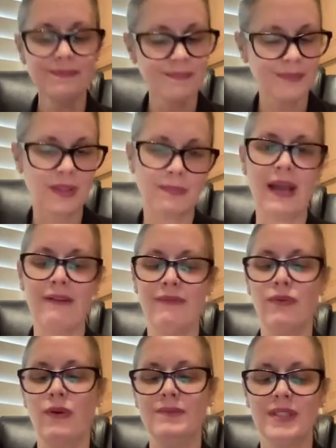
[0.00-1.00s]
the
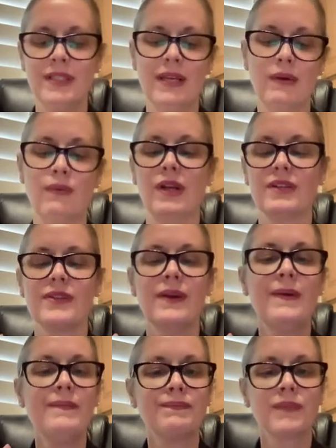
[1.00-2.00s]
platforms, the networks?
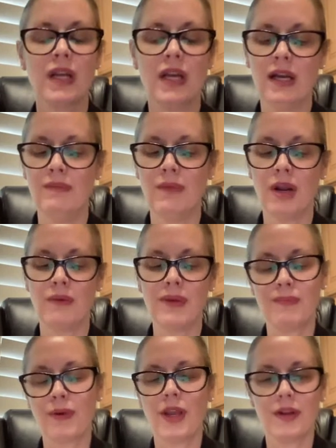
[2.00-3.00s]
Are we
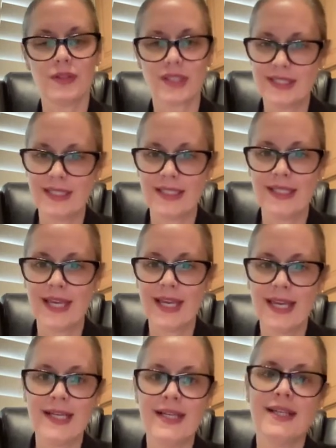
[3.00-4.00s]
prioritizing the
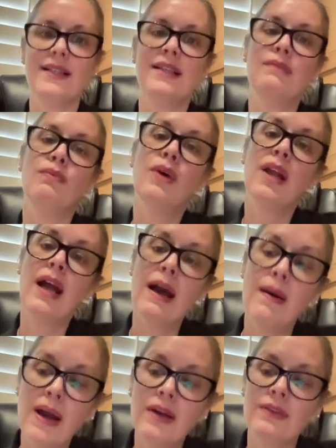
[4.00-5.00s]
AI? And what
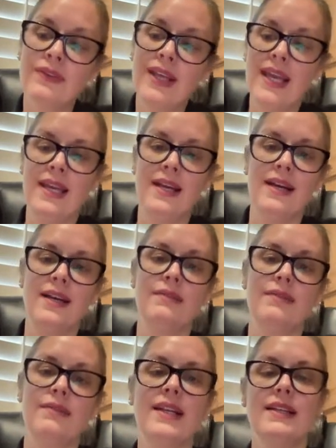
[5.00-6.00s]
about the AI,
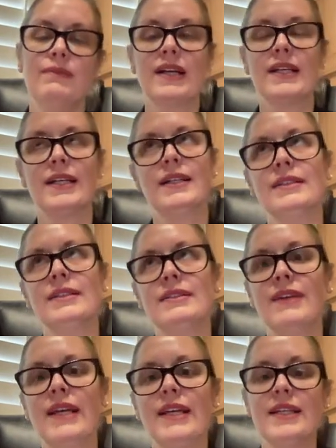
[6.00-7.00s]
right? What kind
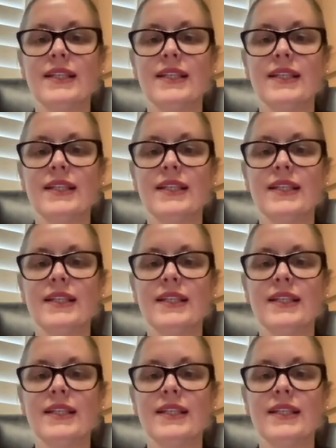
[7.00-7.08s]
of AI